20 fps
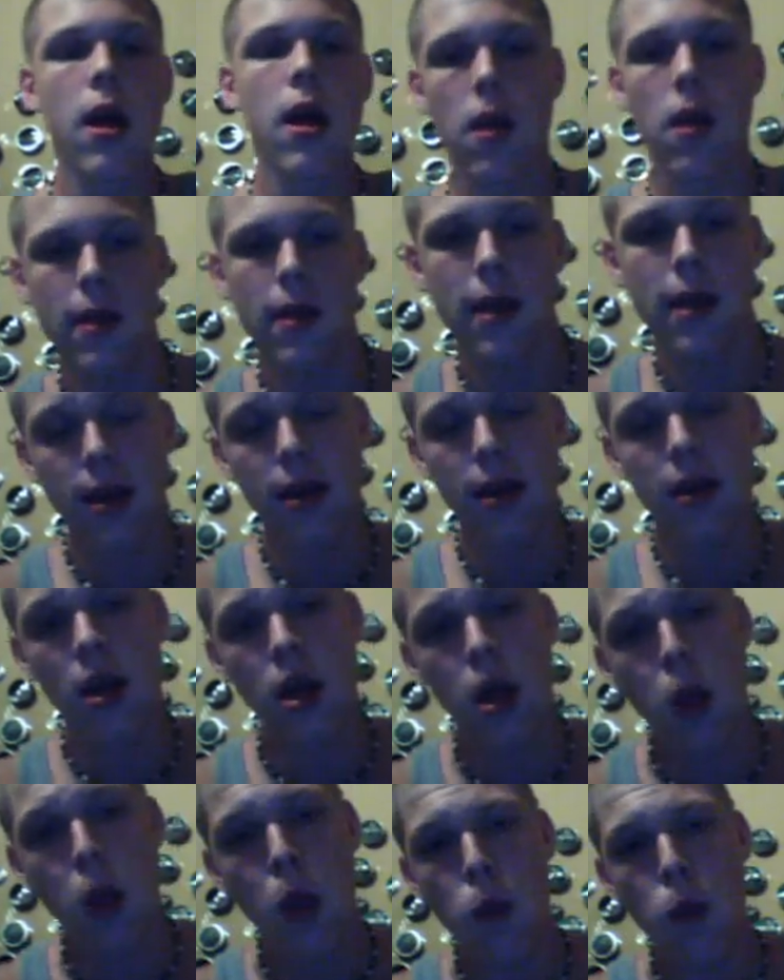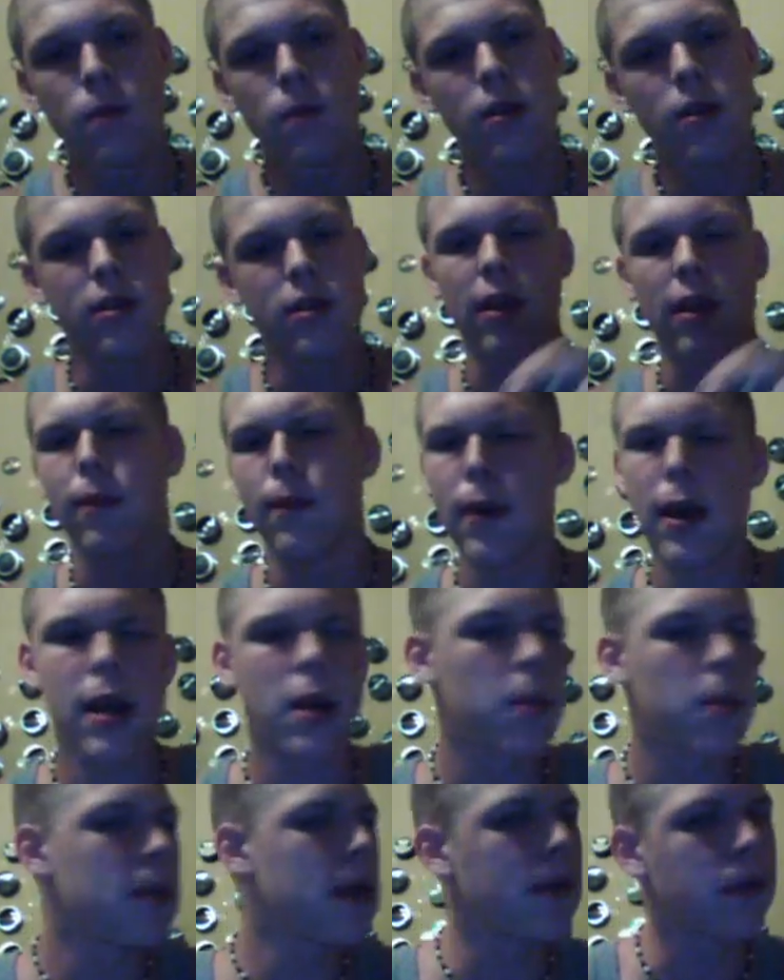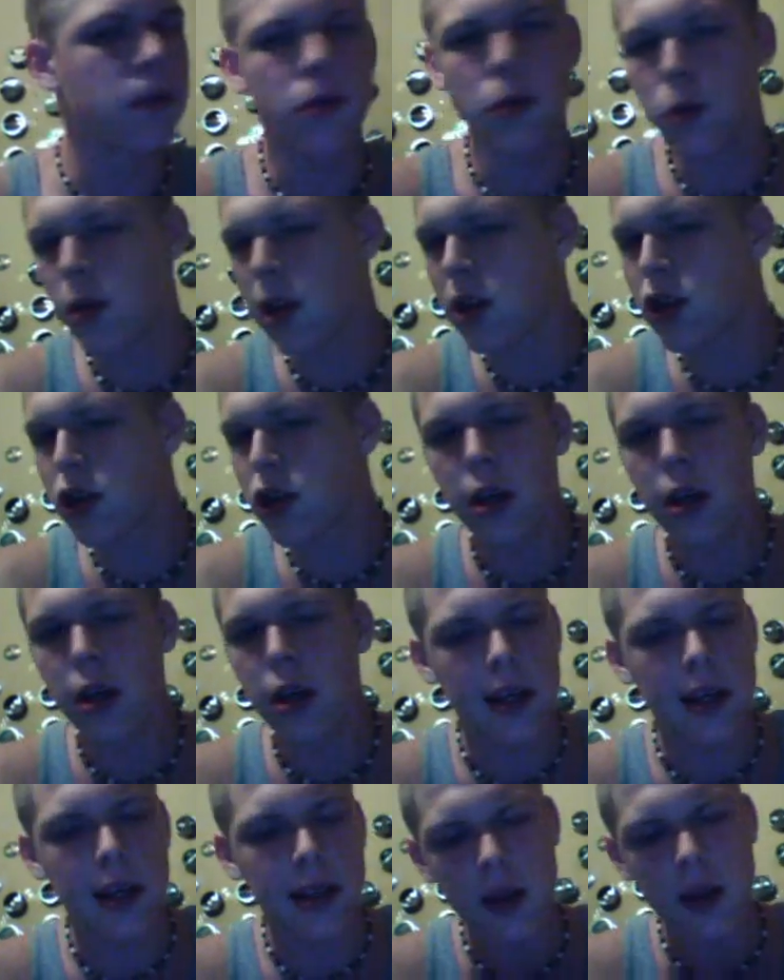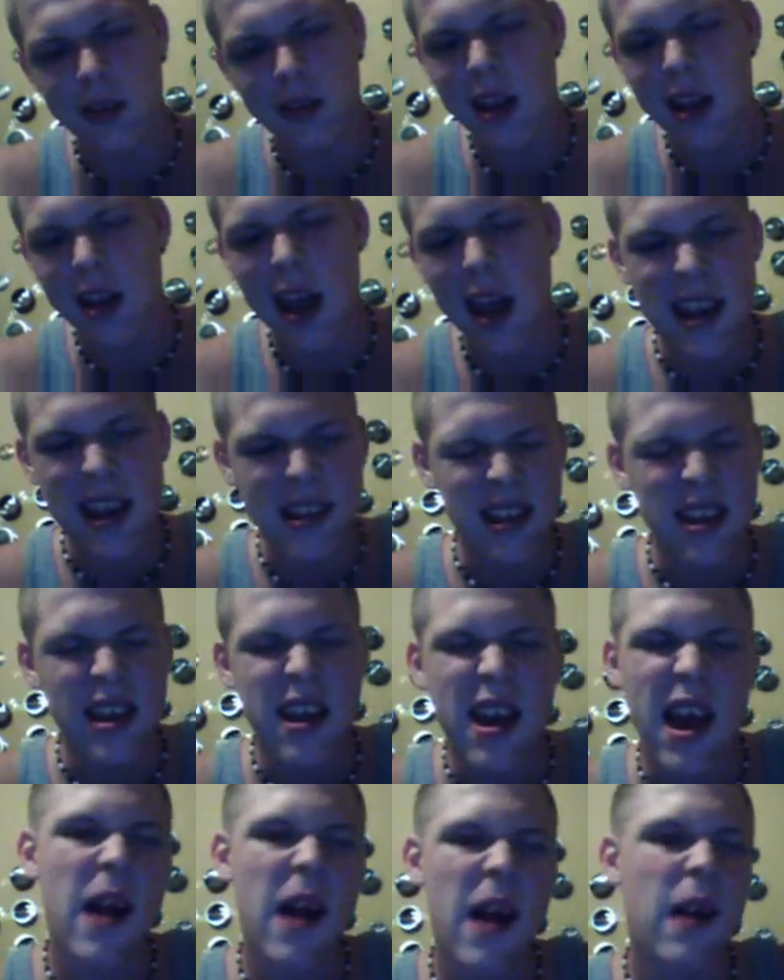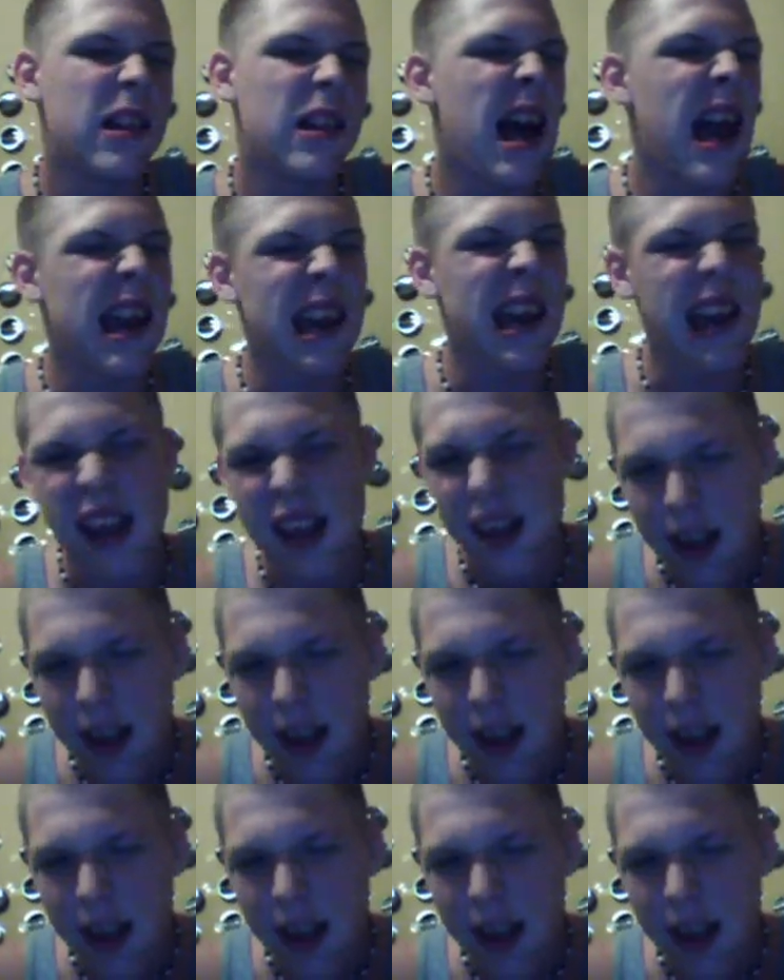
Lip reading: Then, I was like, man, I'm never doing that shit again. That was nasty. I don't like it.